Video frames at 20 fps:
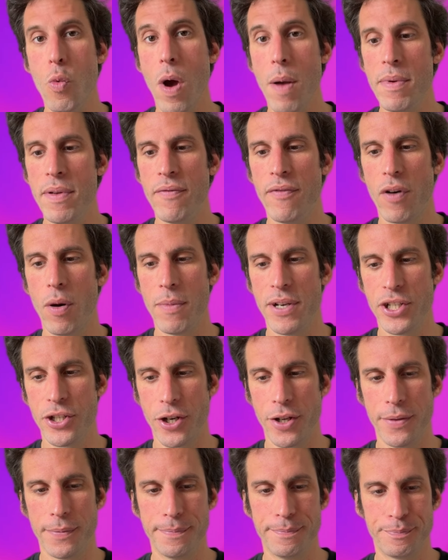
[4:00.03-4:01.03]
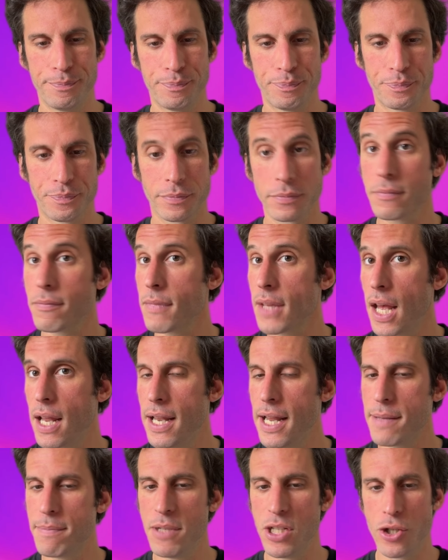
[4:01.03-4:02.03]
web information.
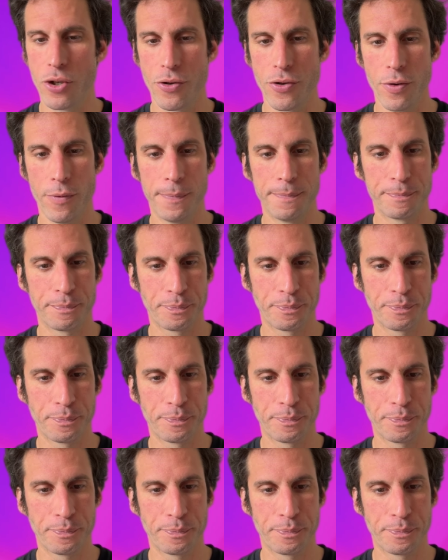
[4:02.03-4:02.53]
Let me show you.